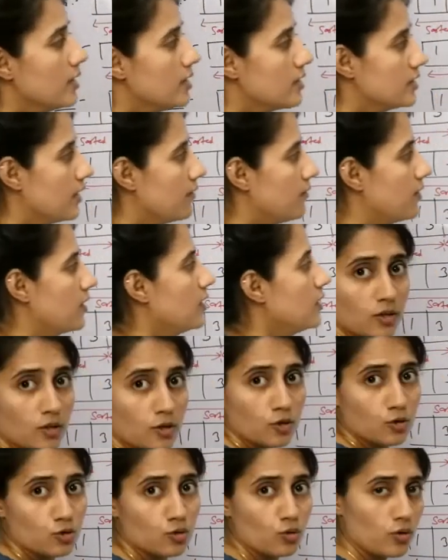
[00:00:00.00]
7.
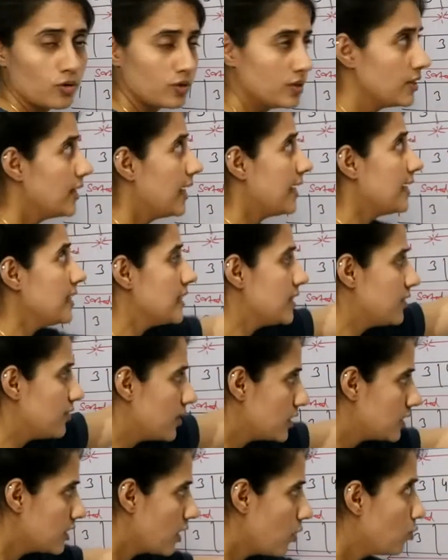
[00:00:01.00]
So see, let us
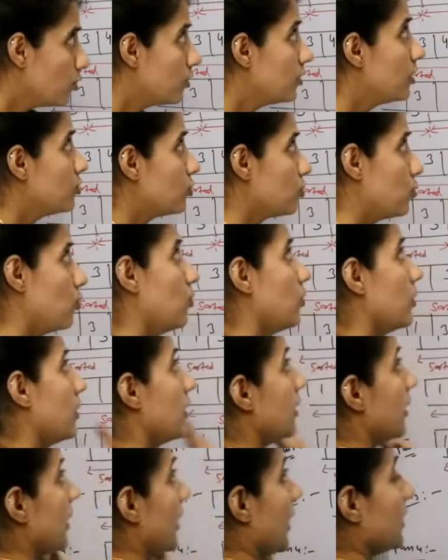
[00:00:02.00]
trace out this code.
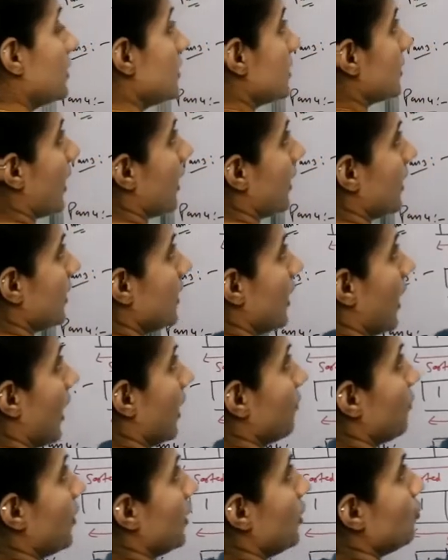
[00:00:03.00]
At starting
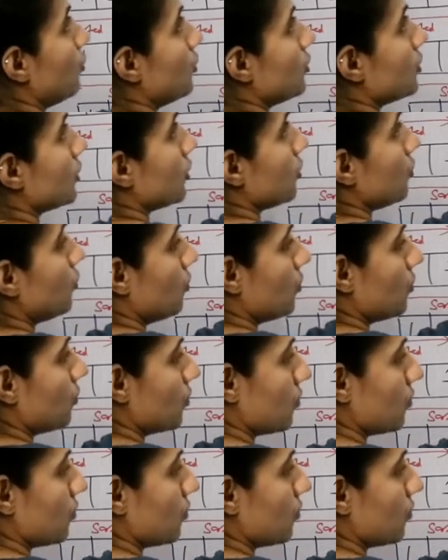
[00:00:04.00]
I value is 0,